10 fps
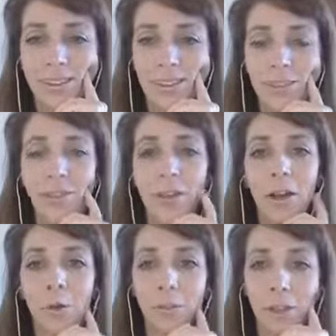to
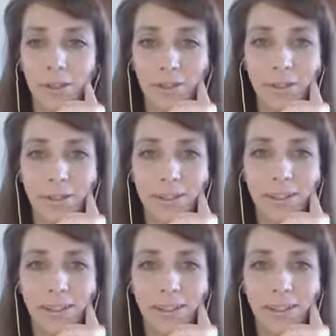help others.